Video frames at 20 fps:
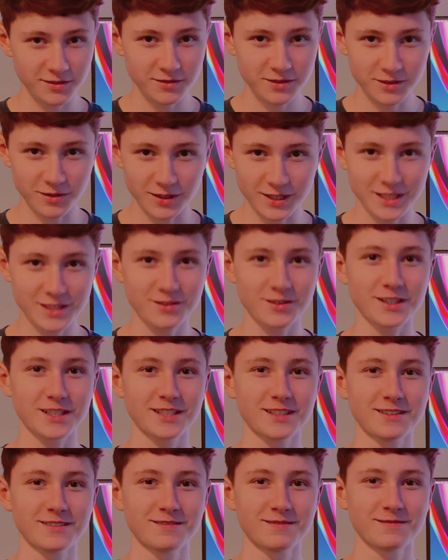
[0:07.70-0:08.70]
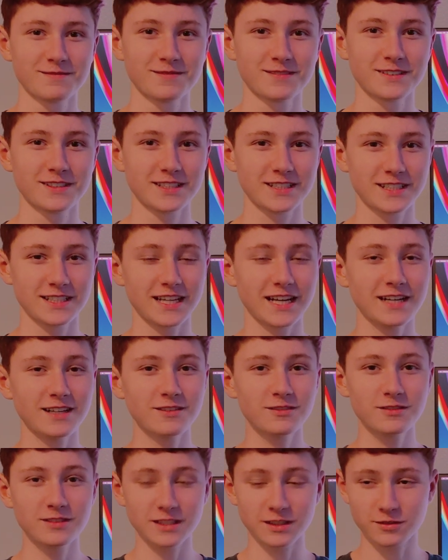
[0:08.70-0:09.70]
2020. Now
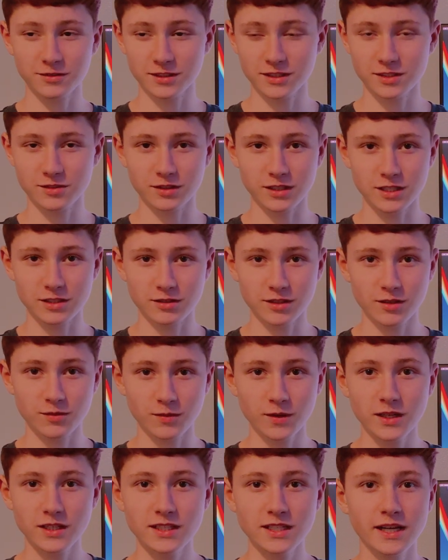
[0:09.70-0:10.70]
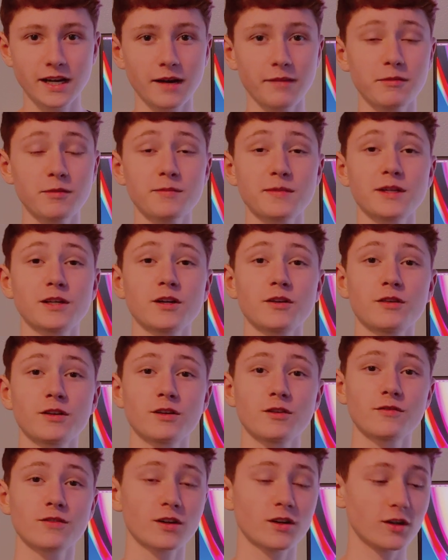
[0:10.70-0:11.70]
that we're in 2021, I'm going to be going
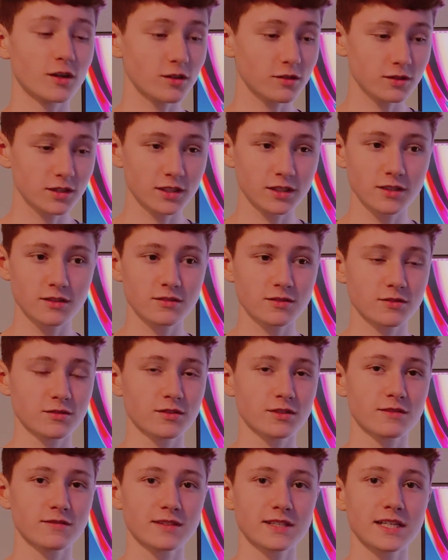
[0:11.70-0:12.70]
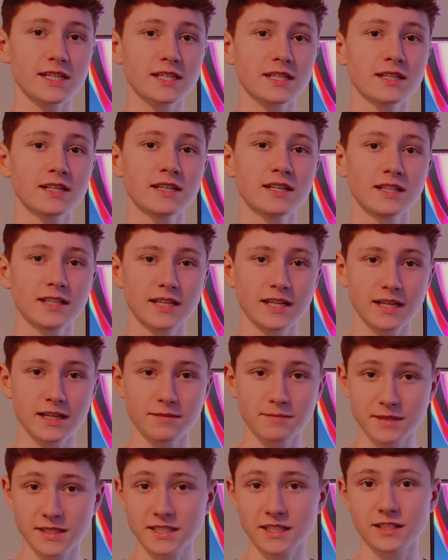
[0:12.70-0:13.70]
over all the new sorts of tech that I'm
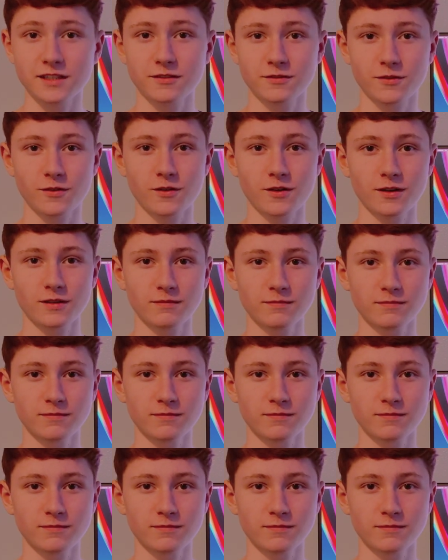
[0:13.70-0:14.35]
excited for.